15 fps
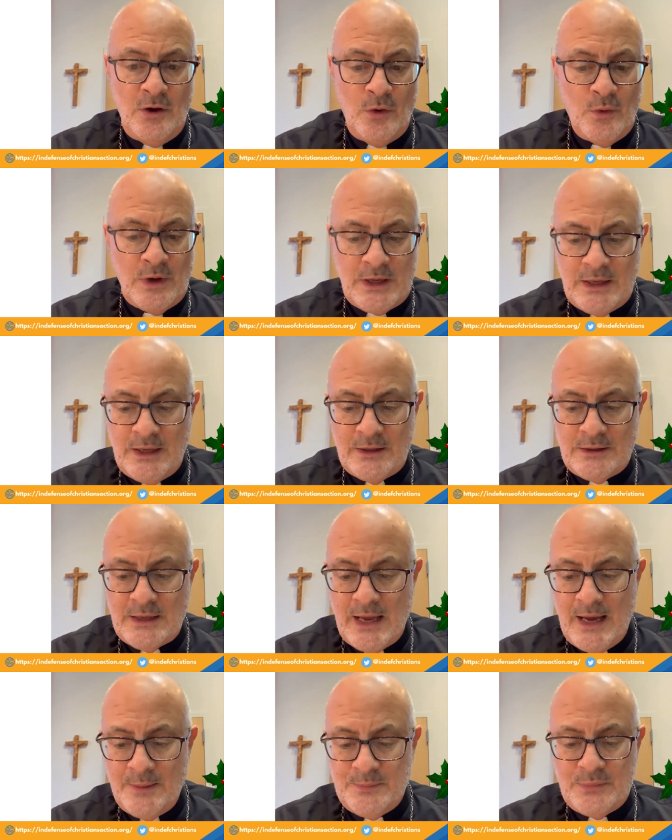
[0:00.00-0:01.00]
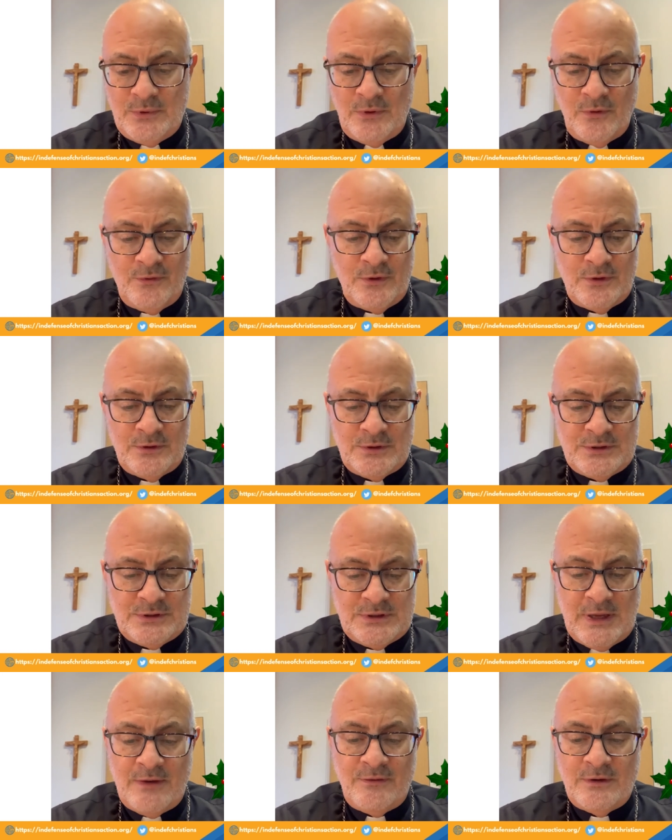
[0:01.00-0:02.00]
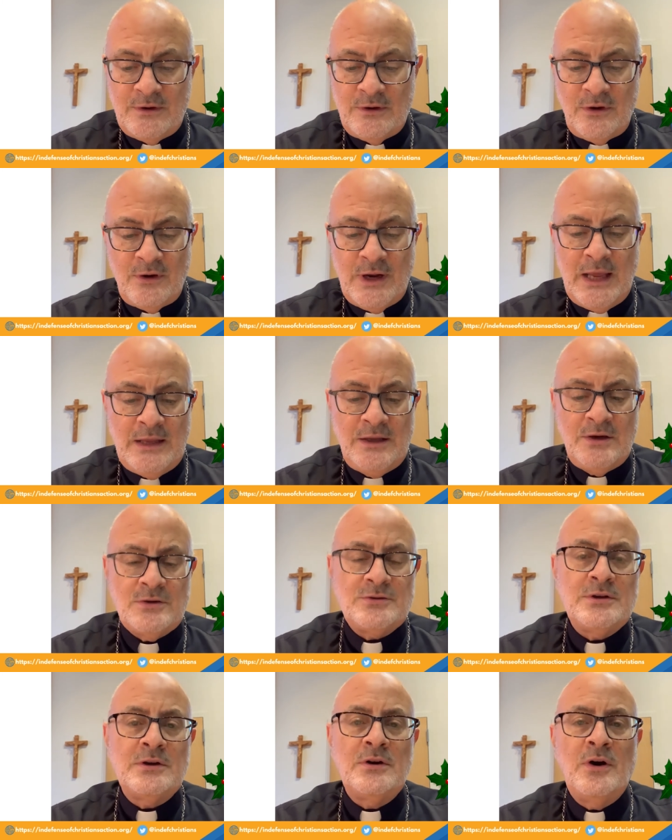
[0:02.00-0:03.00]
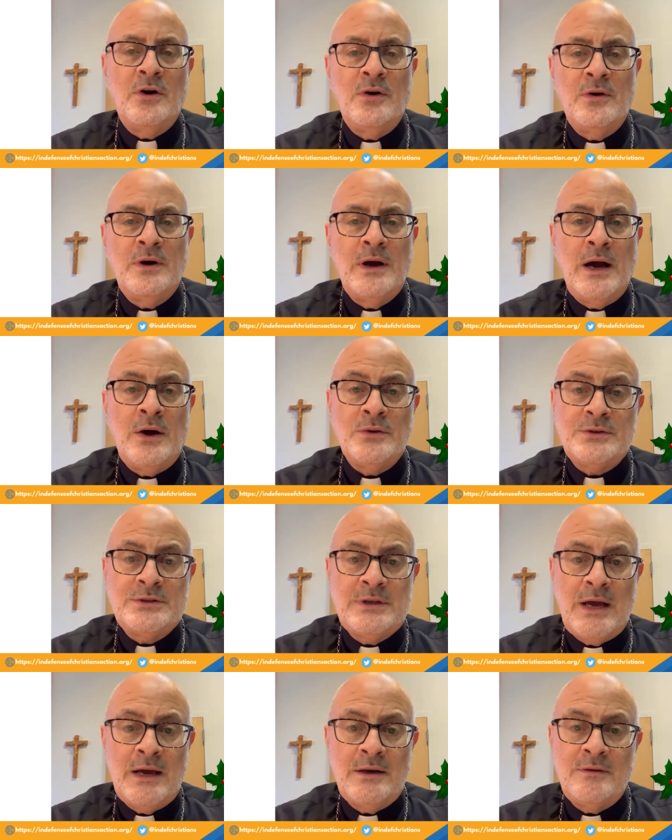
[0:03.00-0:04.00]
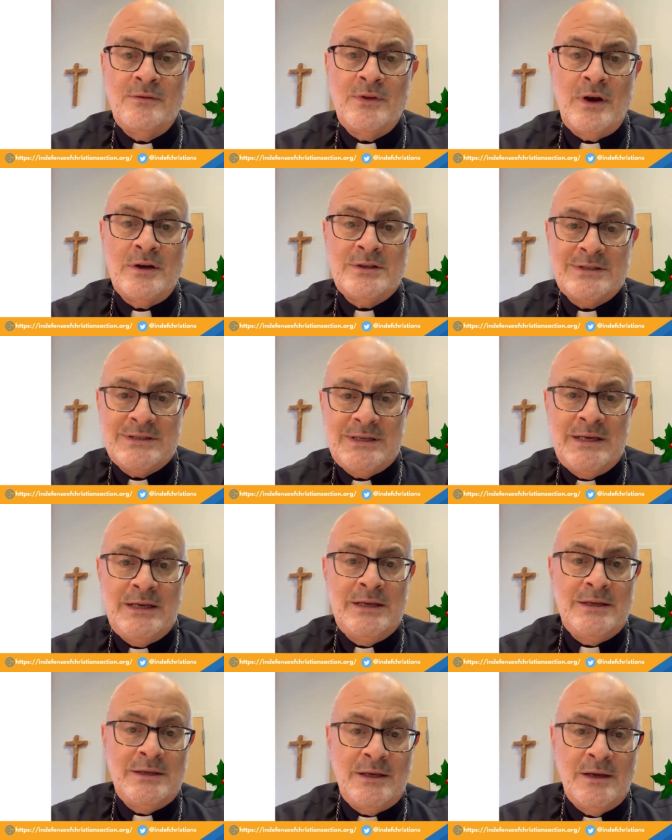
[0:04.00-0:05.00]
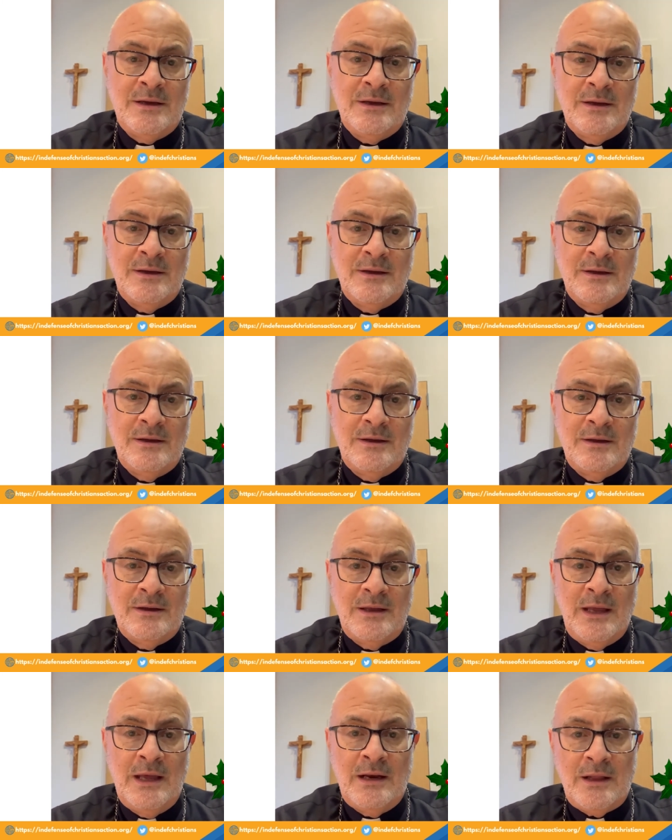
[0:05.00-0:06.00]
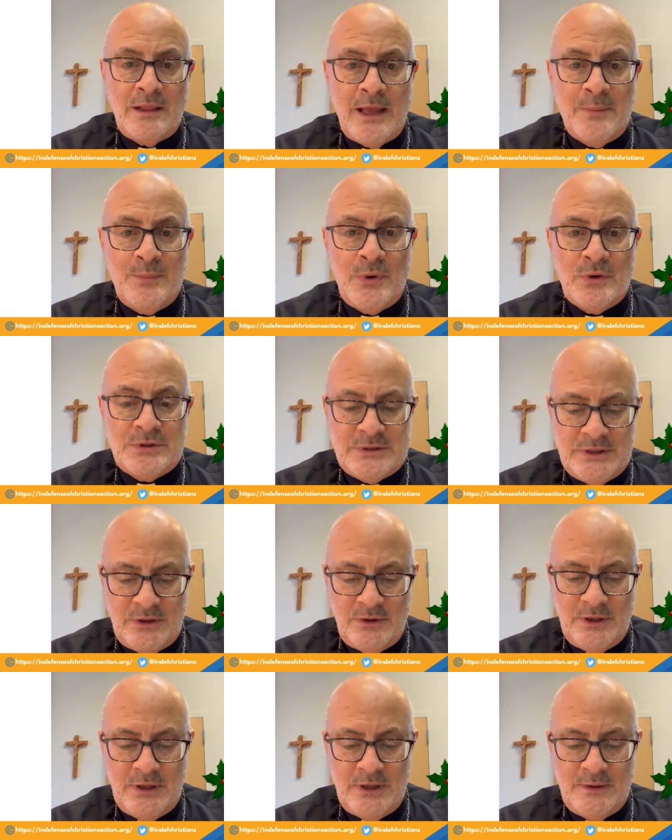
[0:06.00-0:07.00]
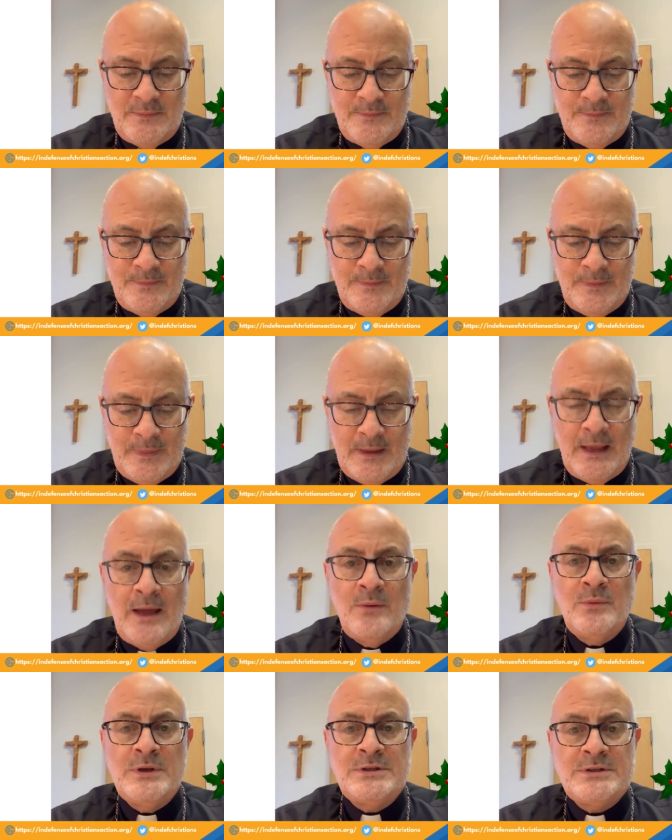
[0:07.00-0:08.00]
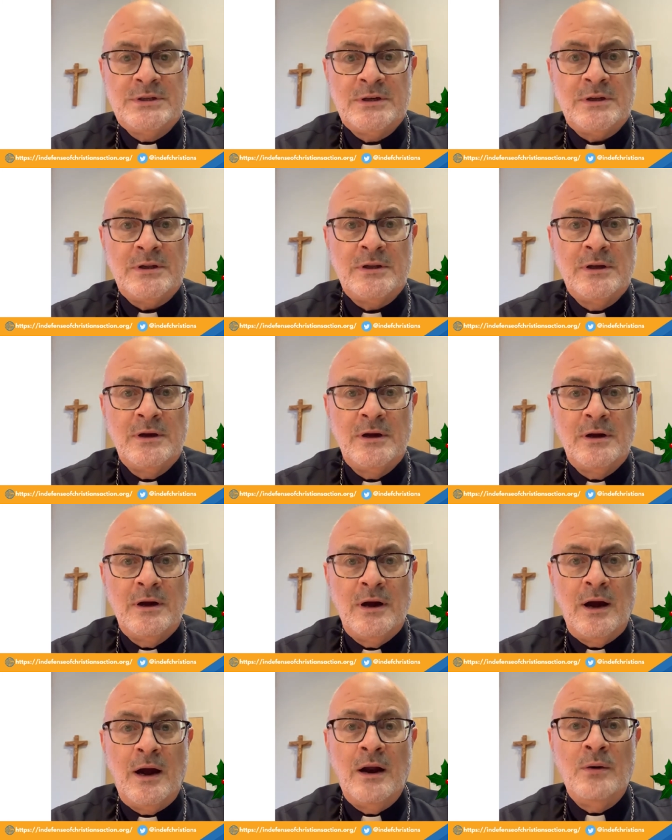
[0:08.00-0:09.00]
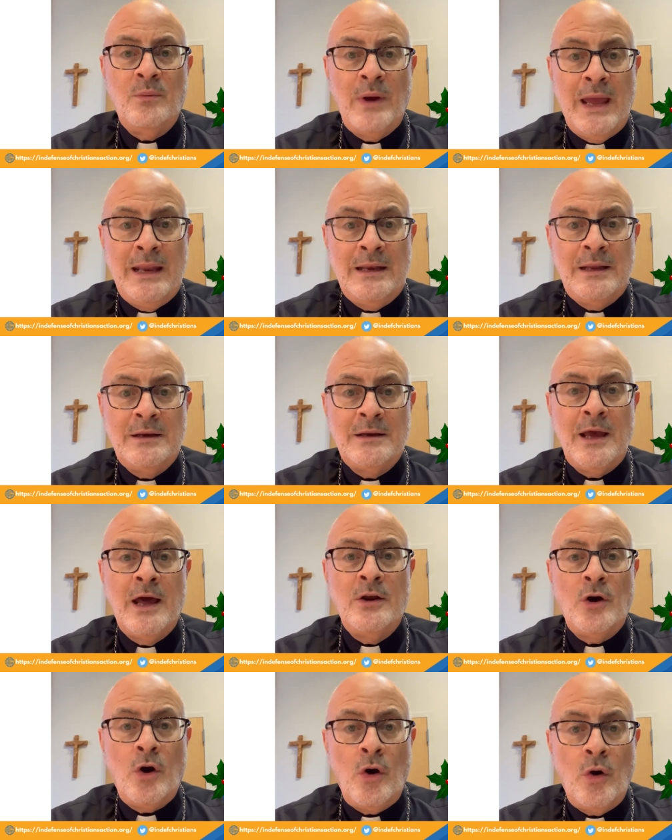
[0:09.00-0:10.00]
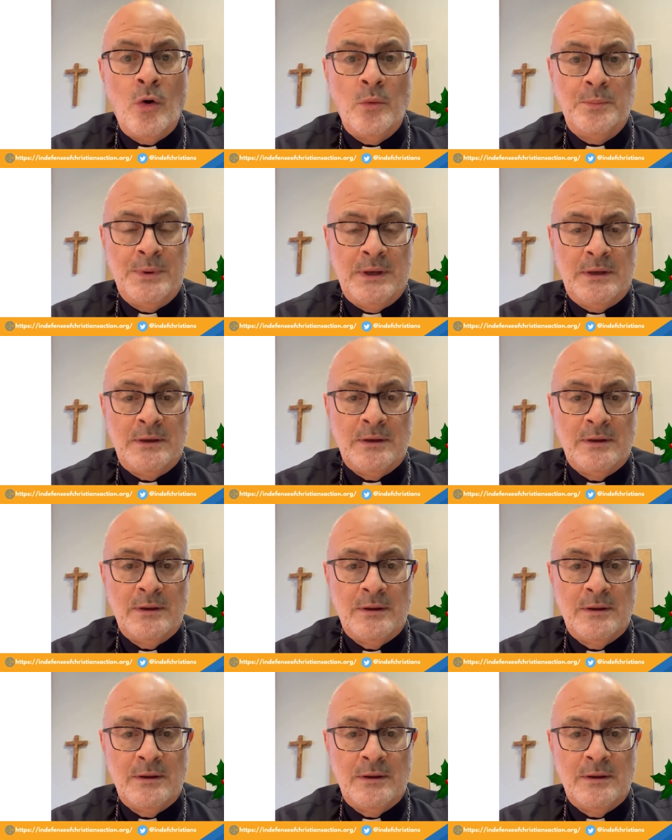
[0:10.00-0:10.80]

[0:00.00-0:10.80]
who were kidnapped over seven or eight years ago outside of their see in Aleppo, Syria. And we still are waiting and hoping